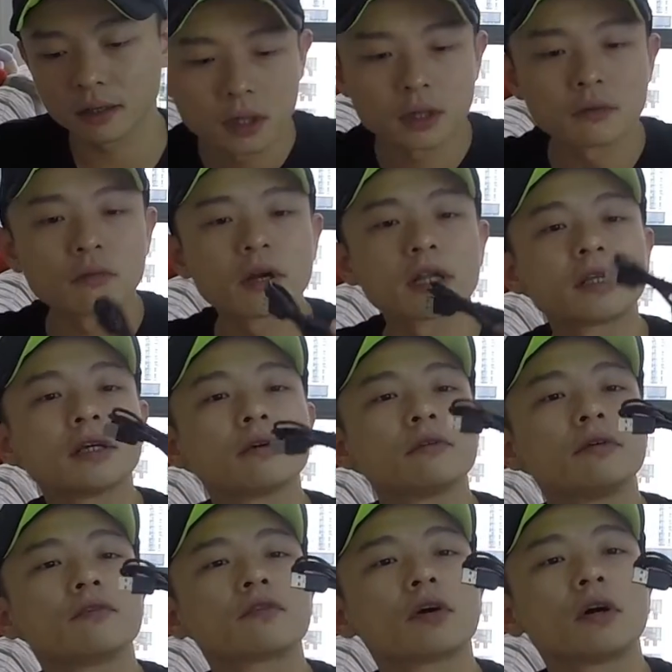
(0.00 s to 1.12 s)
And right here
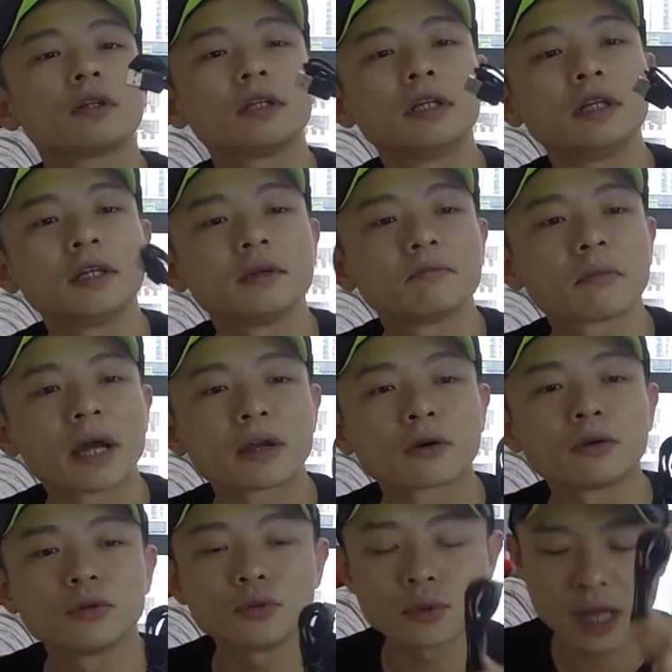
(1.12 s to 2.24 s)
we've got the
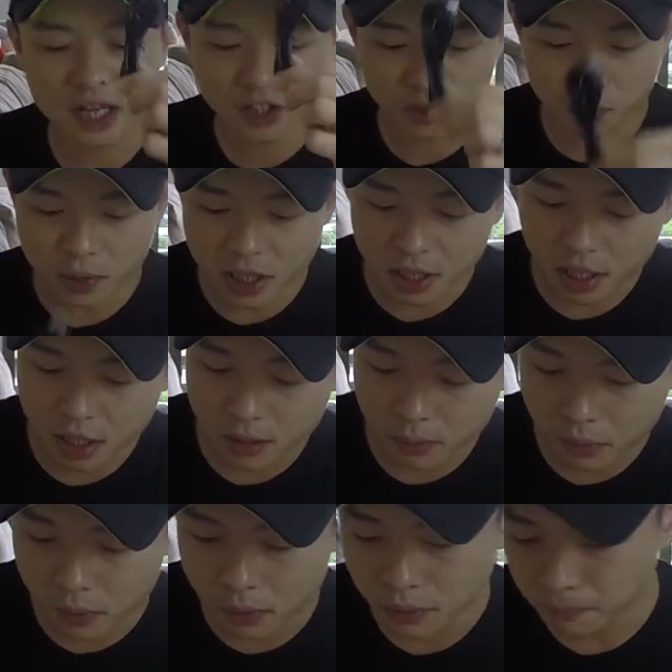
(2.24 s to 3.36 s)
micro USB
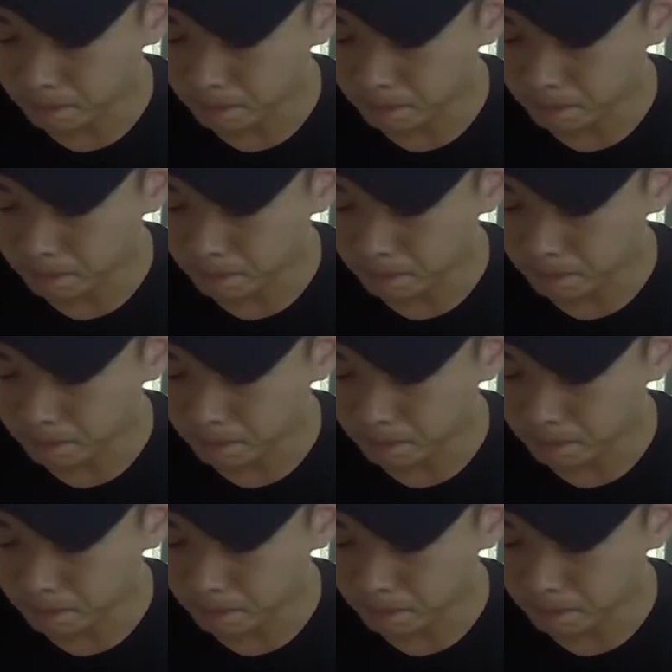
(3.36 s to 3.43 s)
cable,